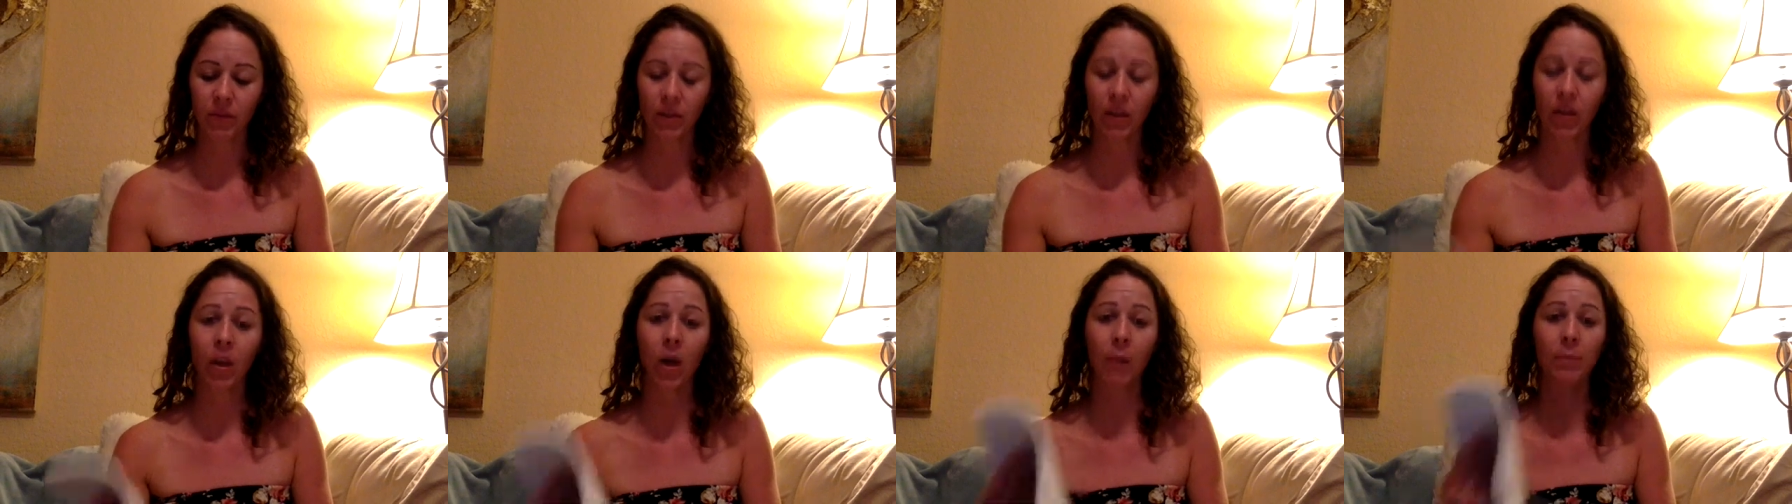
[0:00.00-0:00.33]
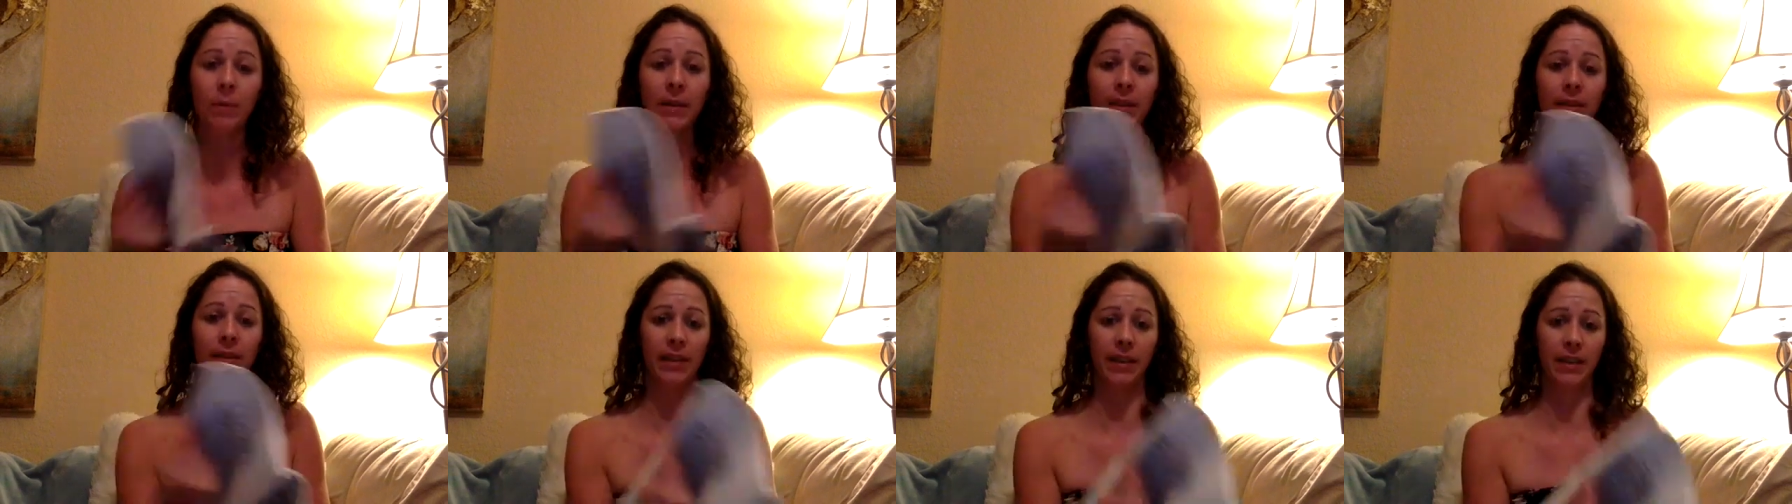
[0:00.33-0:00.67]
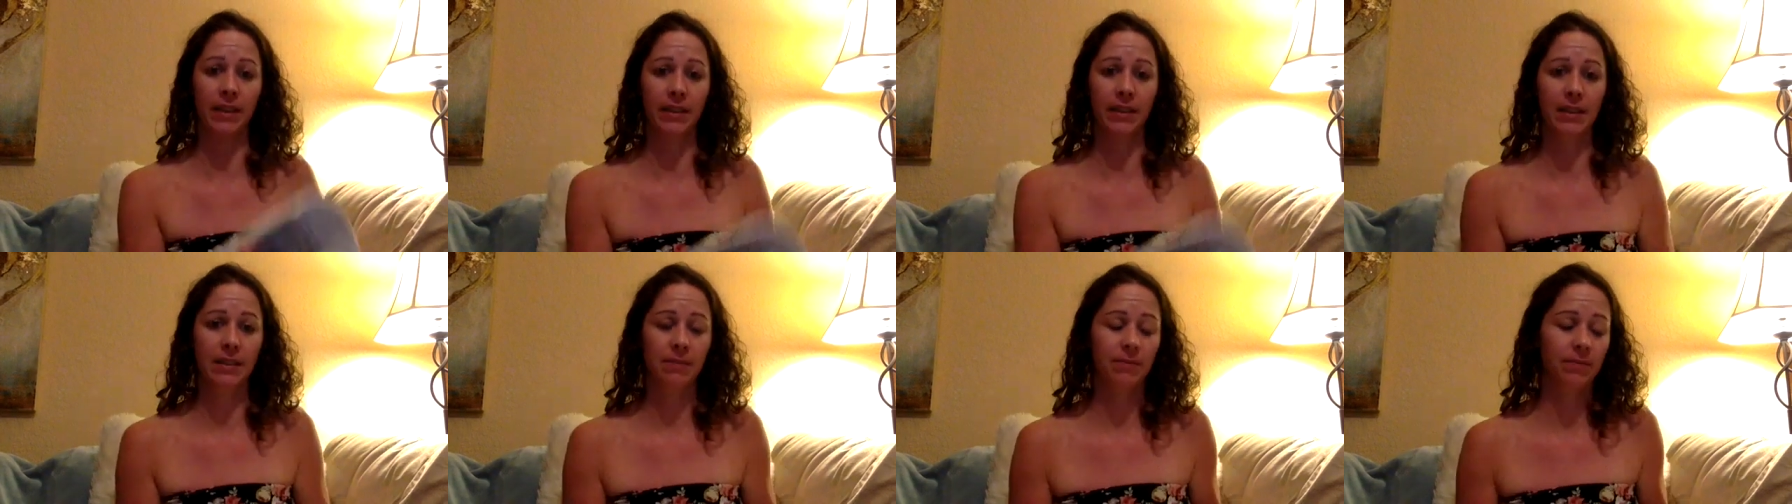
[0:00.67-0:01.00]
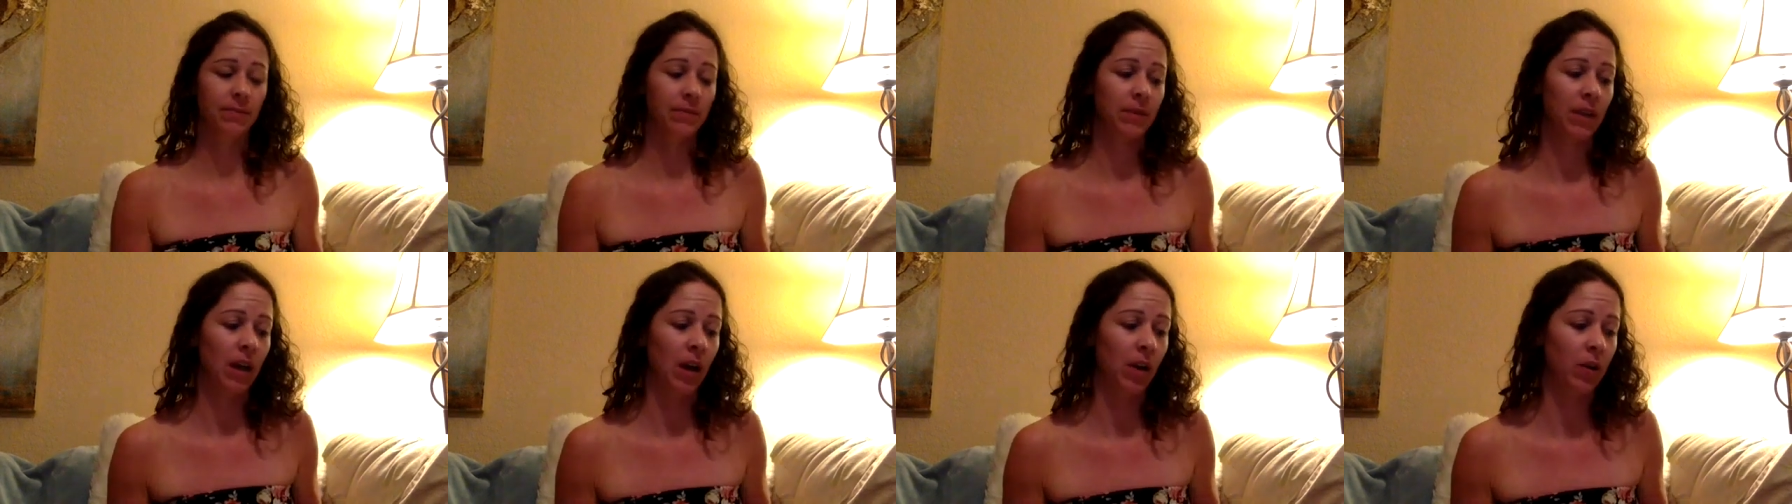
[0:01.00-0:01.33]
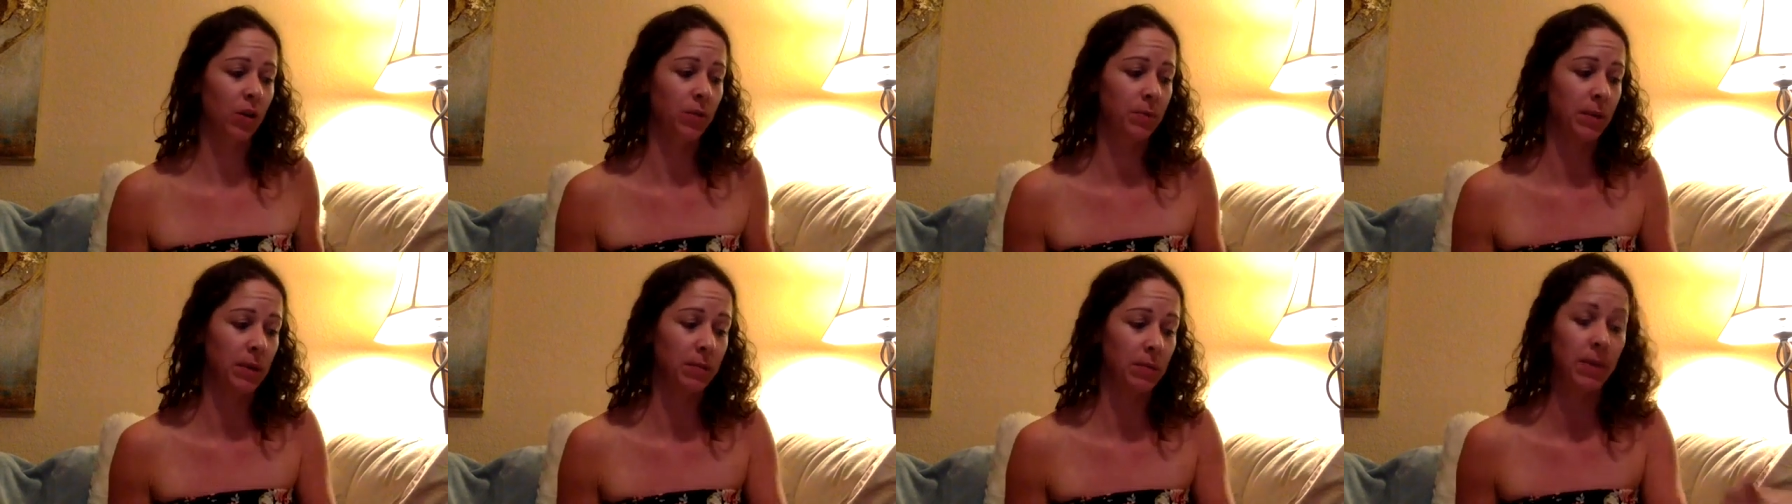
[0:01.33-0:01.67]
Couple of things. How you be